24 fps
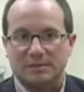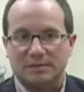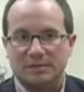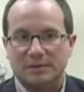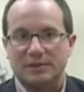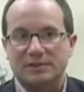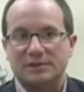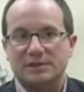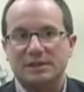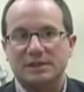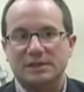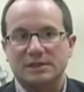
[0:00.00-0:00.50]

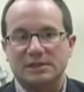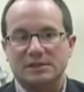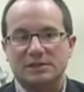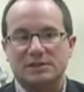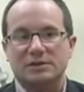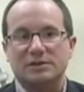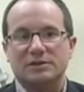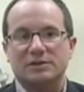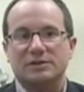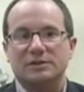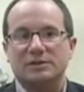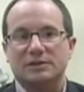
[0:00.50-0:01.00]
Producing a
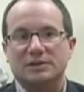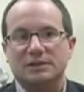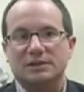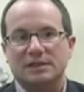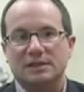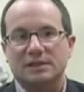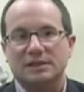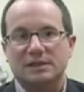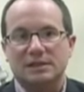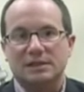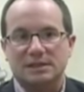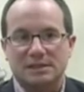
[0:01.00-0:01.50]
surgical
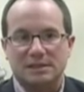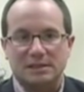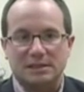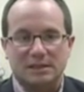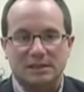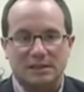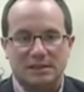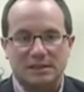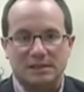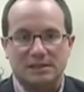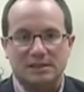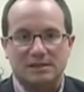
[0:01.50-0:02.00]
look
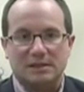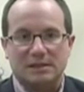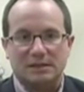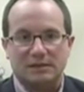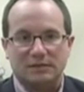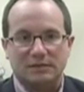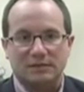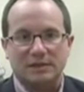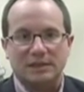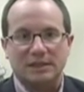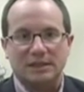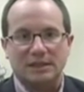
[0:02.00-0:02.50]
is a
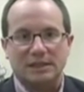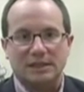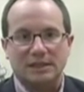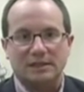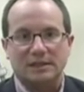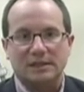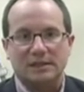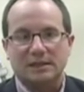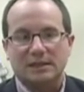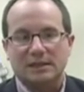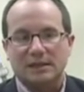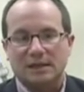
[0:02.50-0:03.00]

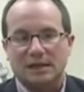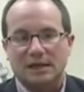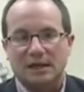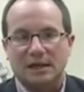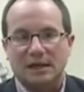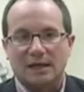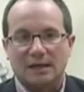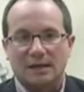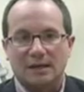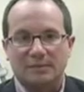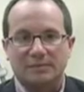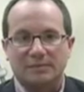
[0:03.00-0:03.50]
really
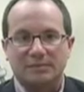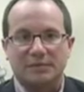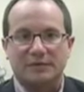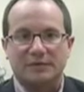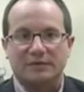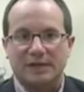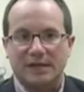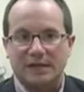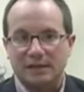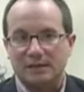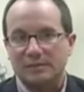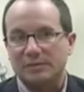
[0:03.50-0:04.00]

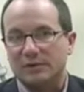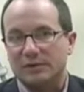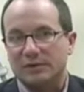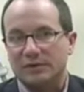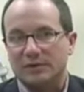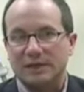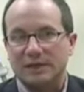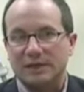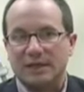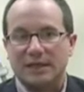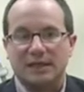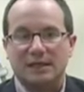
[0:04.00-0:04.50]

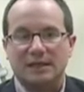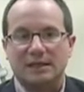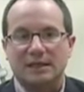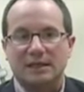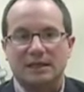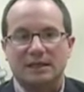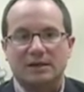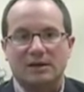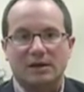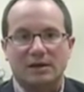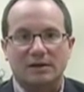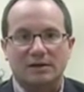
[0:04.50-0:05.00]
preventable
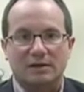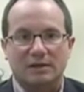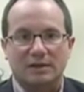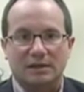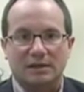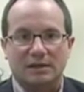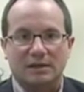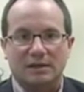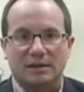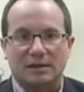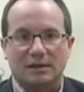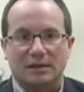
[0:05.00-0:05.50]
and
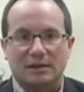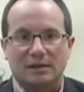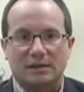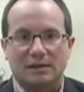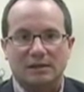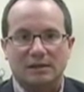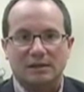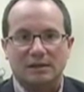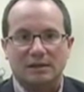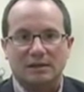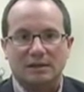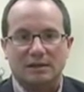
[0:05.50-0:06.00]

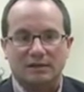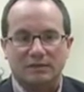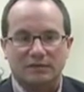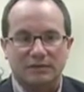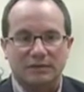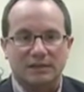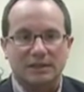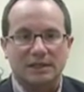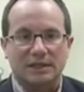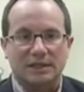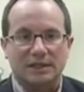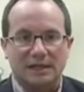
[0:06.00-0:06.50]

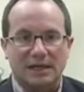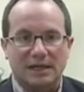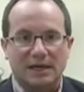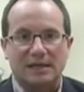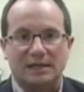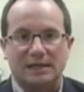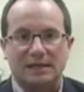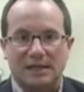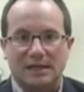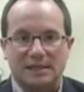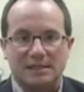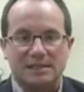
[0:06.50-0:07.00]
really
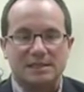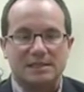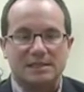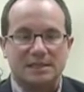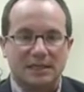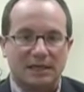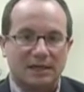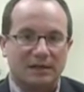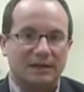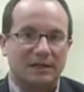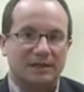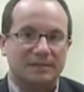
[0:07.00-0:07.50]
not
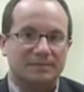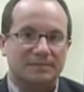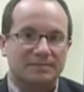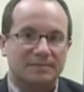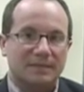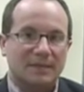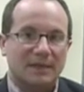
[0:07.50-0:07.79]
necessary.